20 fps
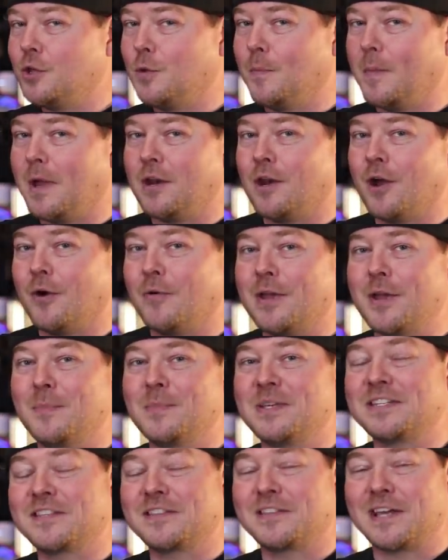You may know
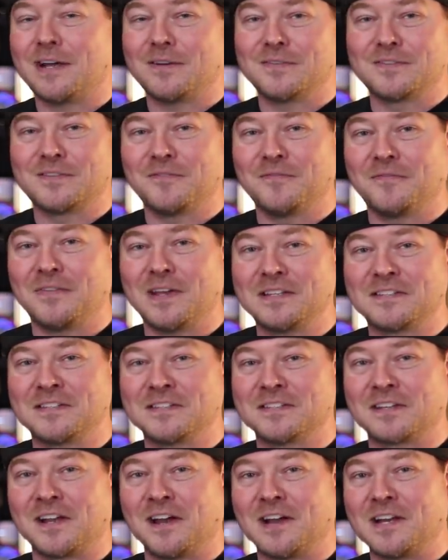him as Thousand
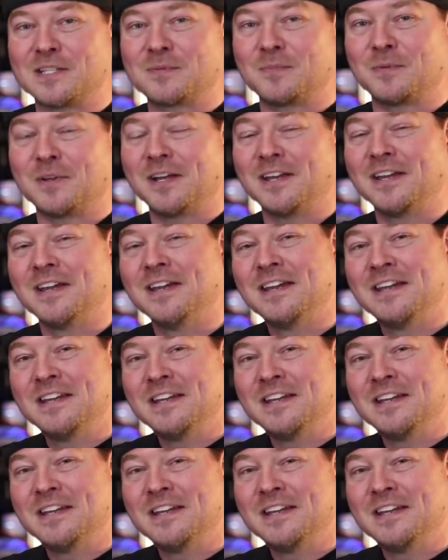Faces Cosplay.